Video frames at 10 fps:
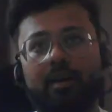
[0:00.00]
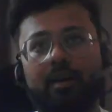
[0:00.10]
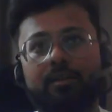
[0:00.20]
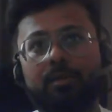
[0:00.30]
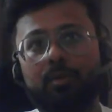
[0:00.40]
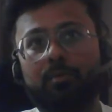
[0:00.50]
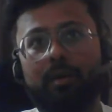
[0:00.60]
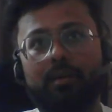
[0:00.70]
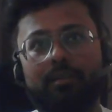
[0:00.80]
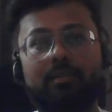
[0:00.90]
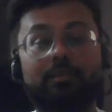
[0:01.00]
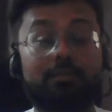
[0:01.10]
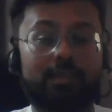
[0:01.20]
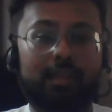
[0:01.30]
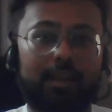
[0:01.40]
So uh, since you
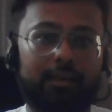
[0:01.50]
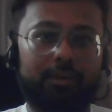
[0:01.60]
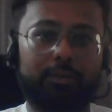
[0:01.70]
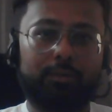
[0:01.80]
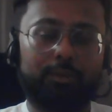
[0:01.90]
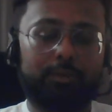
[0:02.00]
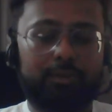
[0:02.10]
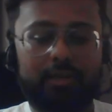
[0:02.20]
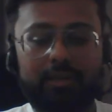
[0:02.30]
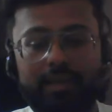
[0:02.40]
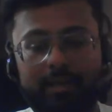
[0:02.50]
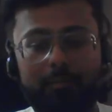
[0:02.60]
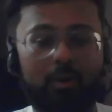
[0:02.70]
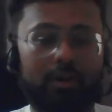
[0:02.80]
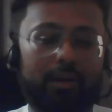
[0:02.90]
said that you you did like a
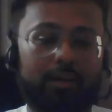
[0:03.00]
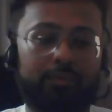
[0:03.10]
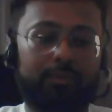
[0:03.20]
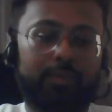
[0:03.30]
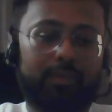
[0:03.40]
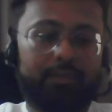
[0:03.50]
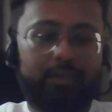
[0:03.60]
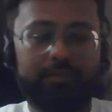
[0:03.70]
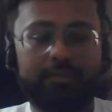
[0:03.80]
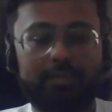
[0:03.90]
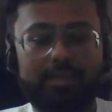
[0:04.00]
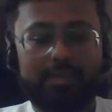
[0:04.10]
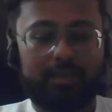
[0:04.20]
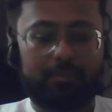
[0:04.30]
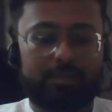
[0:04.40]
mock interview in the very first
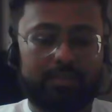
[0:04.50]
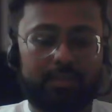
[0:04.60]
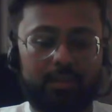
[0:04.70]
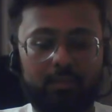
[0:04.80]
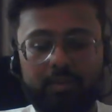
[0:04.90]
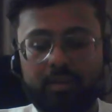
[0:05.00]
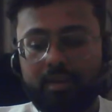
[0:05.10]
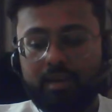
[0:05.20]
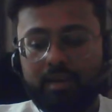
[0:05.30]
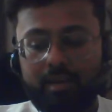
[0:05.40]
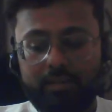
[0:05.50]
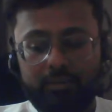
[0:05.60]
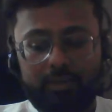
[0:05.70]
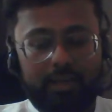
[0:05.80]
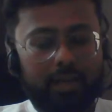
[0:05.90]
attempt itself, uh,
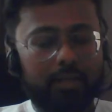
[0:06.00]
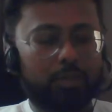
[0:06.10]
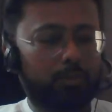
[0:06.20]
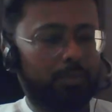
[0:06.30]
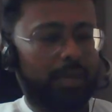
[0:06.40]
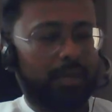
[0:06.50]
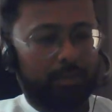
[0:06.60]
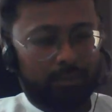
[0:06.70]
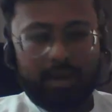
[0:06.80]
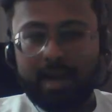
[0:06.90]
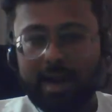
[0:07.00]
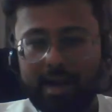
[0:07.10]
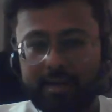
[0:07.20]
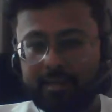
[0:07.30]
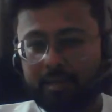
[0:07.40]
so can I assume that you
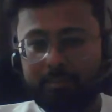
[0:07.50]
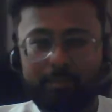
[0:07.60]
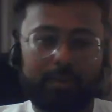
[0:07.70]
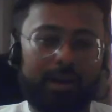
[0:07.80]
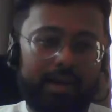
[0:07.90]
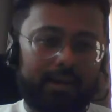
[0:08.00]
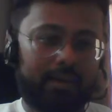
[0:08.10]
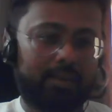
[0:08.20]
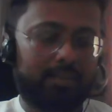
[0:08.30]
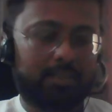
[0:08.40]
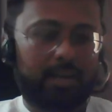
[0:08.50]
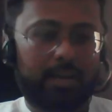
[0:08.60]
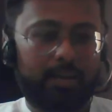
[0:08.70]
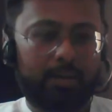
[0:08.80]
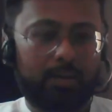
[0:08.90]
had a prior
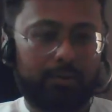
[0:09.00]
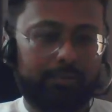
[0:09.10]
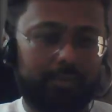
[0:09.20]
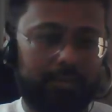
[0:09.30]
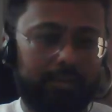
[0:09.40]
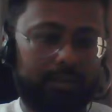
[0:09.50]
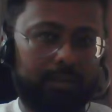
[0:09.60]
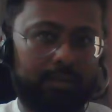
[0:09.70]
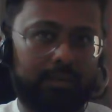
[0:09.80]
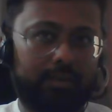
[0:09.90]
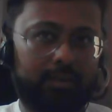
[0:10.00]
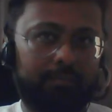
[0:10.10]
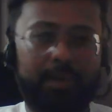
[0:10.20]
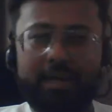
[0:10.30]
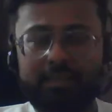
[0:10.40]
understanding of uh, uh
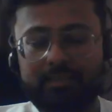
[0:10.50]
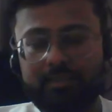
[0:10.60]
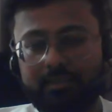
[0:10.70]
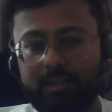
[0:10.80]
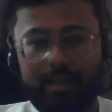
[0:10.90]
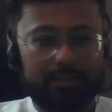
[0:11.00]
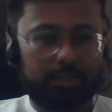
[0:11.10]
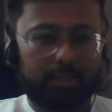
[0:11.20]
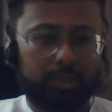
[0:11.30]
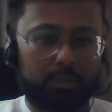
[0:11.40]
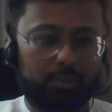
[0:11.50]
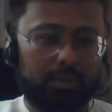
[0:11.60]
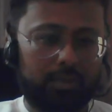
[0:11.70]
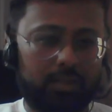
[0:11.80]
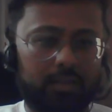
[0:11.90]
Python,
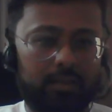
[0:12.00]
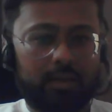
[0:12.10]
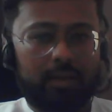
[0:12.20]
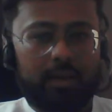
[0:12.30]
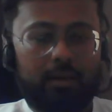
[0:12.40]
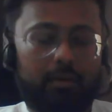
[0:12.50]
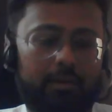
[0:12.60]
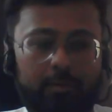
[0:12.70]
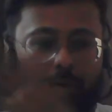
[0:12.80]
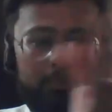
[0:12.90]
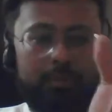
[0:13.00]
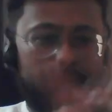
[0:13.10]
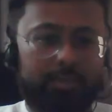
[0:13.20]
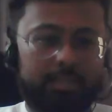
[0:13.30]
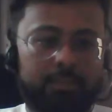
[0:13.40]
SQL, or whatever
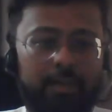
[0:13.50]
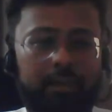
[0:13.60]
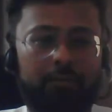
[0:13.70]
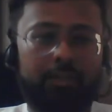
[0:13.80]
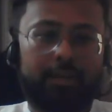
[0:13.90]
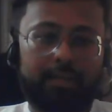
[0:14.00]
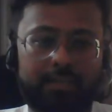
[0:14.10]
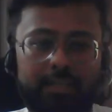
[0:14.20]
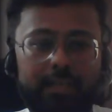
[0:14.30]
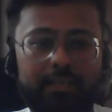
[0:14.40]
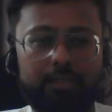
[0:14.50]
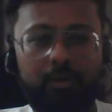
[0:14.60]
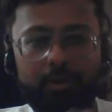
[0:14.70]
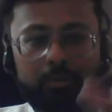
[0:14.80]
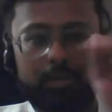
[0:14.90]
which is related with the data science,
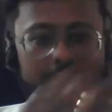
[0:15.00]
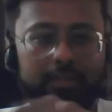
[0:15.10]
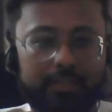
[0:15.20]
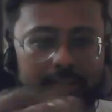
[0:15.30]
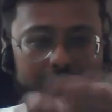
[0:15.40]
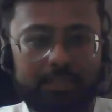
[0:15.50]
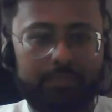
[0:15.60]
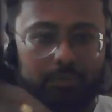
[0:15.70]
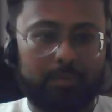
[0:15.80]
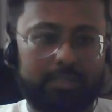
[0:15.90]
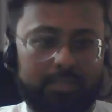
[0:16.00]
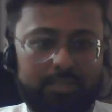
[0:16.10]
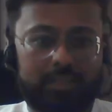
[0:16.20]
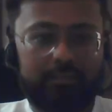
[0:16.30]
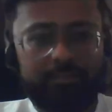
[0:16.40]
or you learned in these four months
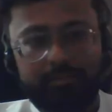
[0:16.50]
itself?